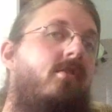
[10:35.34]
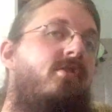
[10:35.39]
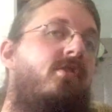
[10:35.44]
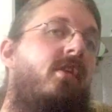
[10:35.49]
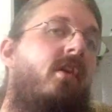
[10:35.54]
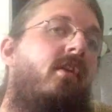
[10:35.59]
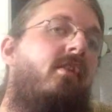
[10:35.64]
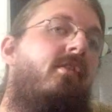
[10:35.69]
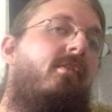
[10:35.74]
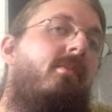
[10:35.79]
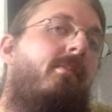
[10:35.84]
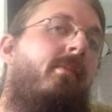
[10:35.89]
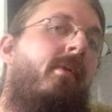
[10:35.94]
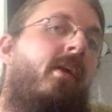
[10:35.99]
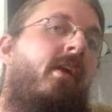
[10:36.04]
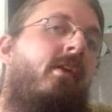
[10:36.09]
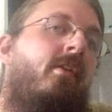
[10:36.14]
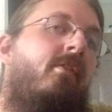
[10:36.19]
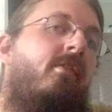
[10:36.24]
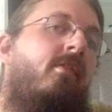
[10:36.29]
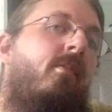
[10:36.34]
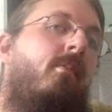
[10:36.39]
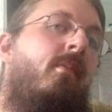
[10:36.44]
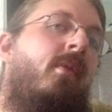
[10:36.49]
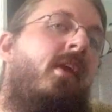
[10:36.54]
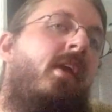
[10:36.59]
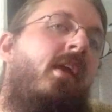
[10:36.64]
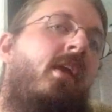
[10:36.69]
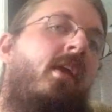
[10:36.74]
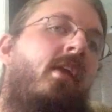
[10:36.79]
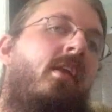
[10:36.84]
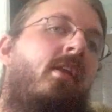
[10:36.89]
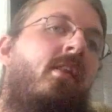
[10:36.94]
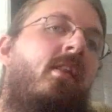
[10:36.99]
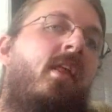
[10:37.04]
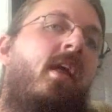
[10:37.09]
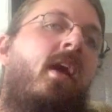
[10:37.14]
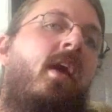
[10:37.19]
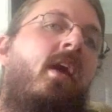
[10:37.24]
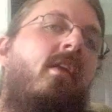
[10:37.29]
She explained to me
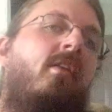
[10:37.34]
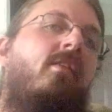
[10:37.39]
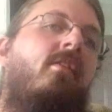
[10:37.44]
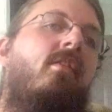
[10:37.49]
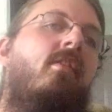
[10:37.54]
that